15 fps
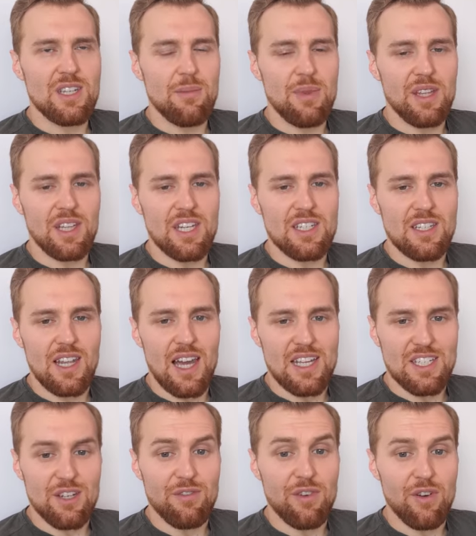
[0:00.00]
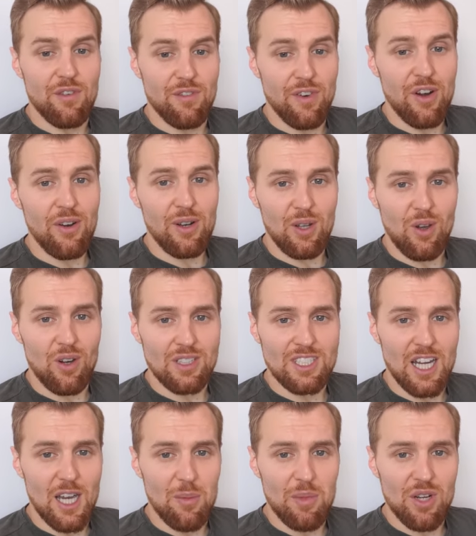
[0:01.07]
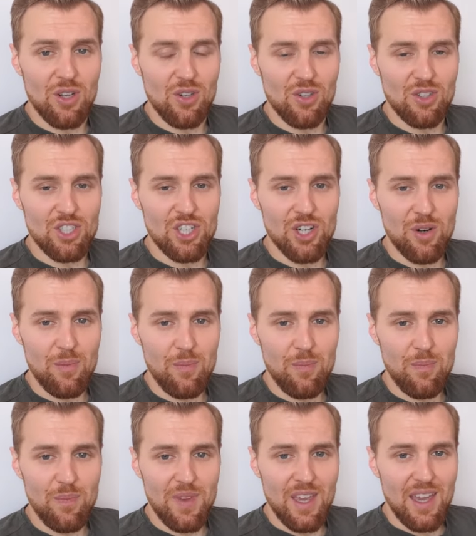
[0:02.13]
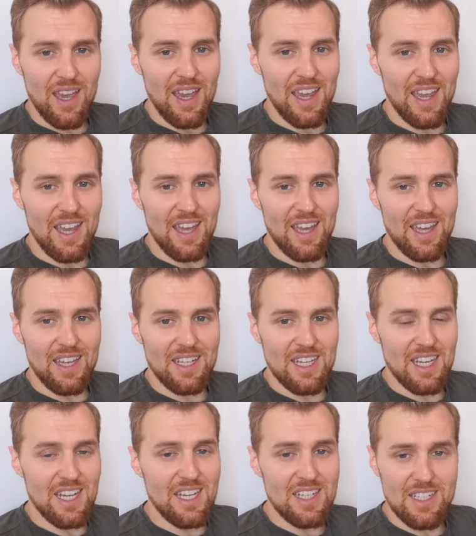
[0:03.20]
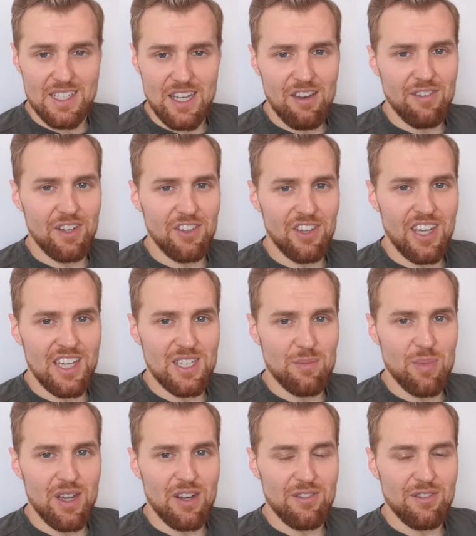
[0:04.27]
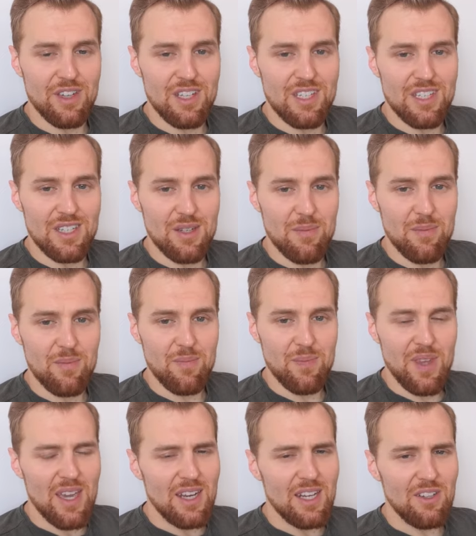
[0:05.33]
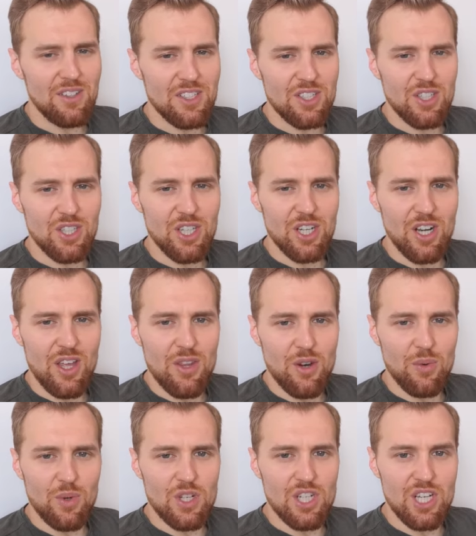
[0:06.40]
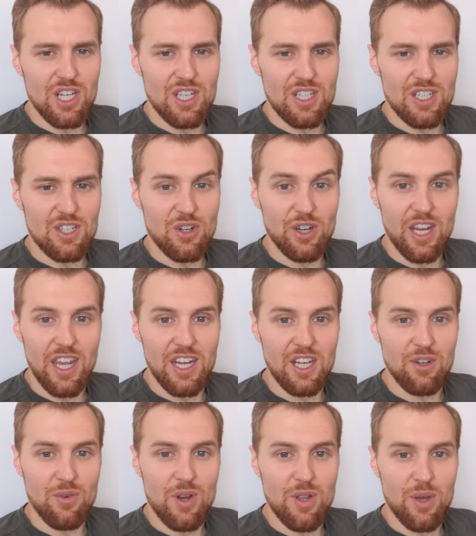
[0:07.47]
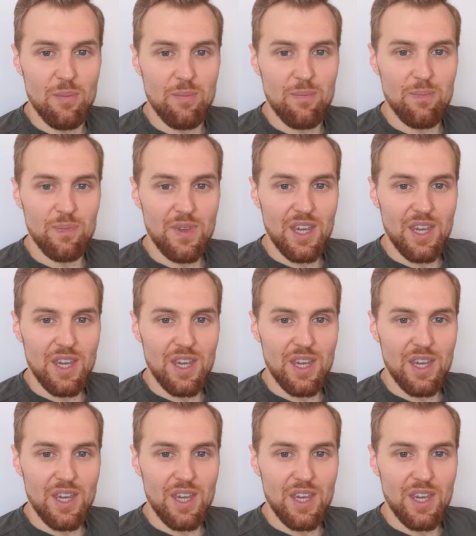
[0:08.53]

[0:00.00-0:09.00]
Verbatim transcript: is something that's lasted for a very long time in the culture, and it definitely has benefits. Now let's look at another, which is circadian rhythm.